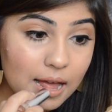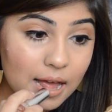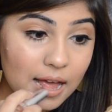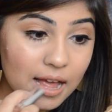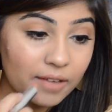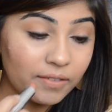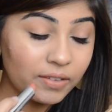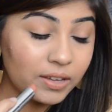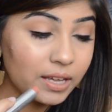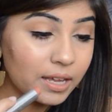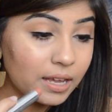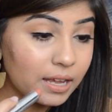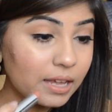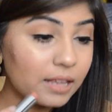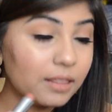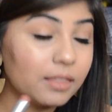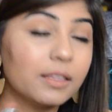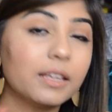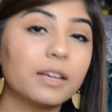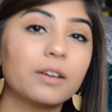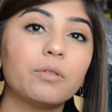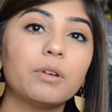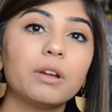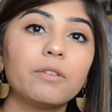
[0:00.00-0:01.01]
having it in
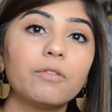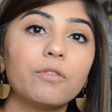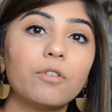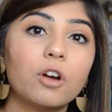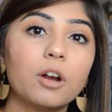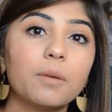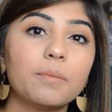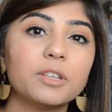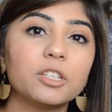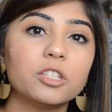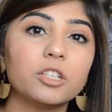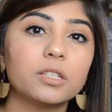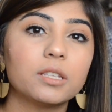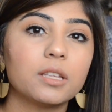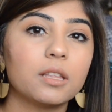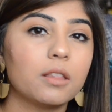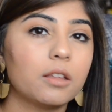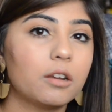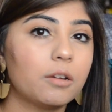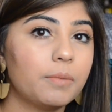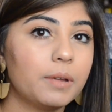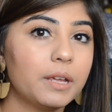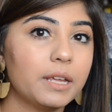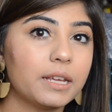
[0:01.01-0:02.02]
liquid form is just a
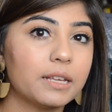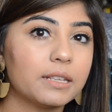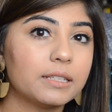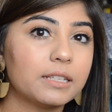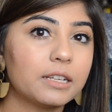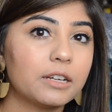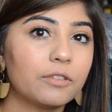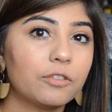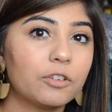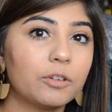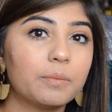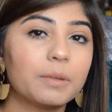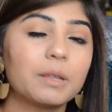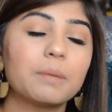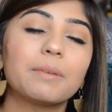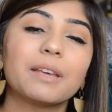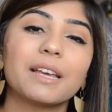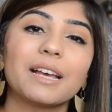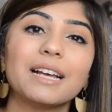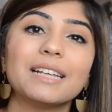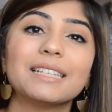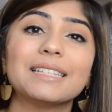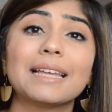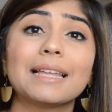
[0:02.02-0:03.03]
little bit easier for me
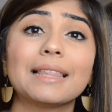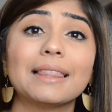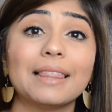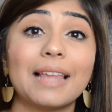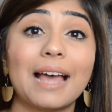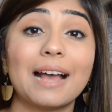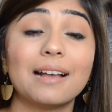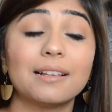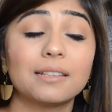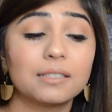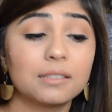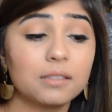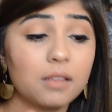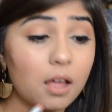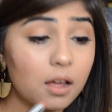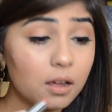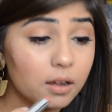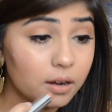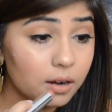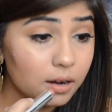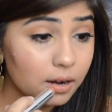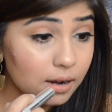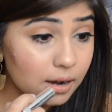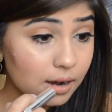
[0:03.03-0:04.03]
because it lasts
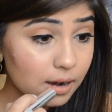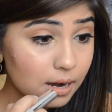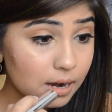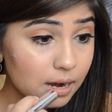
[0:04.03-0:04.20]
longer.